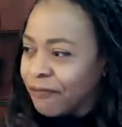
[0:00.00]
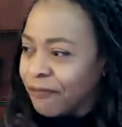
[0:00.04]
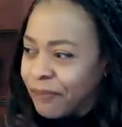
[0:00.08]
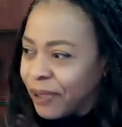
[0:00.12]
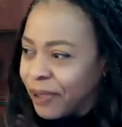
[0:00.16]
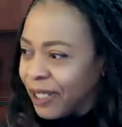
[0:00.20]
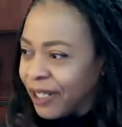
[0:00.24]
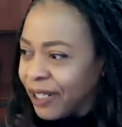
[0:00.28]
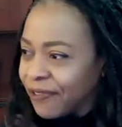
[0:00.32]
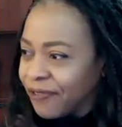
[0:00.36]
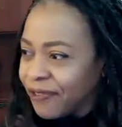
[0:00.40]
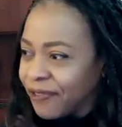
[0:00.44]

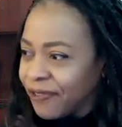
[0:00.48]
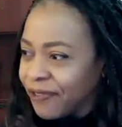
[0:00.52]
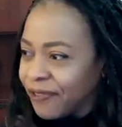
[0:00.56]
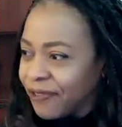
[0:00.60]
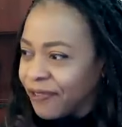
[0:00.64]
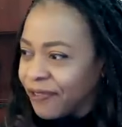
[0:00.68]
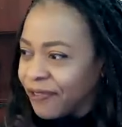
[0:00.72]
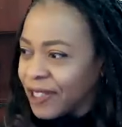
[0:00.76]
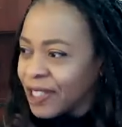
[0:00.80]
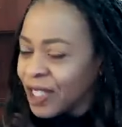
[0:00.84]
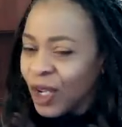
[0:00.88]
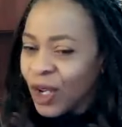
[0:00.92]
of
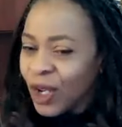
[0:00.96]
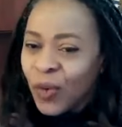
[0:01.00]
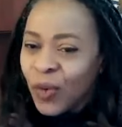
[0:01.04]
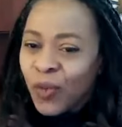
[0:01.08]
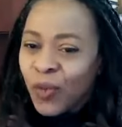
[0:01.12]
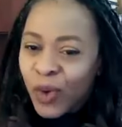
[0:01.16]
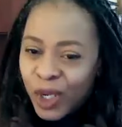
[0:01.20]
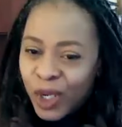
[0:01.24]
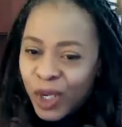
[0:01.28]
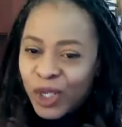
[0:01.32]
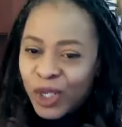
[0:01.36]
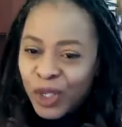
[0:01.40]
benefits
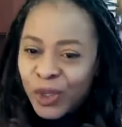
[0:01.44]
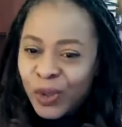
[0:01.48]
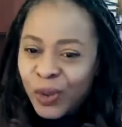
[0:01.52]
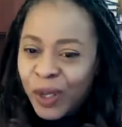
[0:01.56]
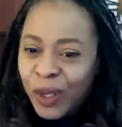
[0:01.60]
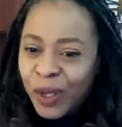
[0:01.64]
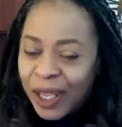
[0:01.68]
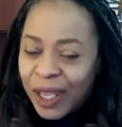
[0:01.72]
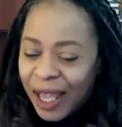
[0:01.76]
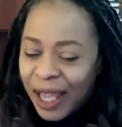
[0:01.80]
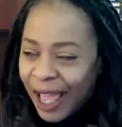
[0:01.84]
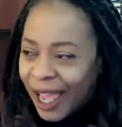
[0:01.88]
when
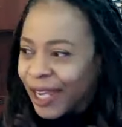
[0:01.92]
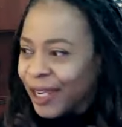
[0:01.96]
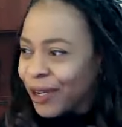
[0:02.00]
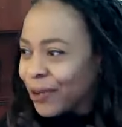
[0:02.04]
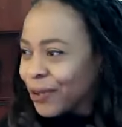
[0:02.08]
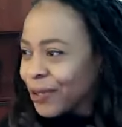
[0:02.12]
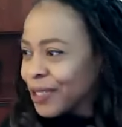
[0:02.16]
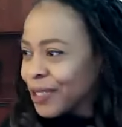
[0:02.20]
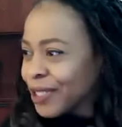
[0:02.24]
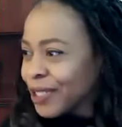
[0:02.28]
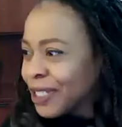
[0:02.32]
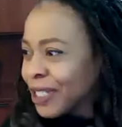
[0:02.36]
you
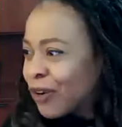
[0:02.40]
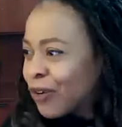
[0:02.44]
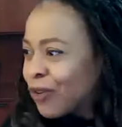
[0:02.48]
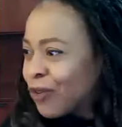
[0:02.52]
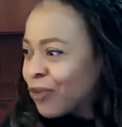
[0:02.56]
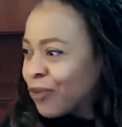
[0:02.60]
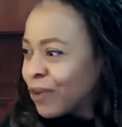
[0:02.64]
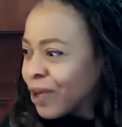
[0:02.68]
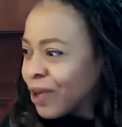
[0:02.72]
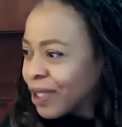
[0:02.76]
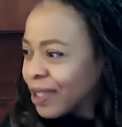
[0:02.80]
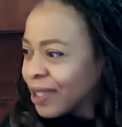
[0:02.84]
align
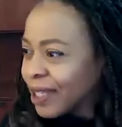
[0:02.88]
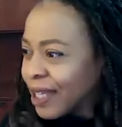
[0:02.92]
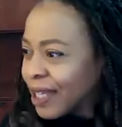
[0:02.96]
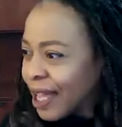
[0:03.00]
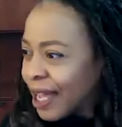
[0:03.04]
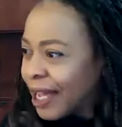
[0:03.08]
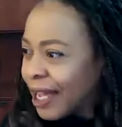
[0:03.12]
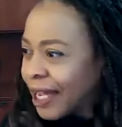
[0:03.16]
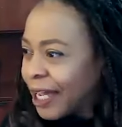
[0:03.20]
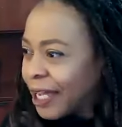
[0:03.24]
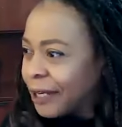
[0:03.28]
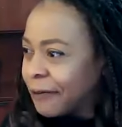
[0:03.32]
yourself
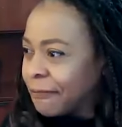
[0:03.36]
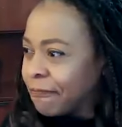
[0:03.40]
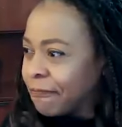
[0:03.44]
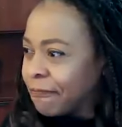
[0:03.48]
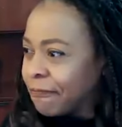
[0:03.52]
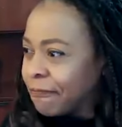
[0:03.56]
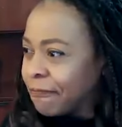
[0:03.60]
with God.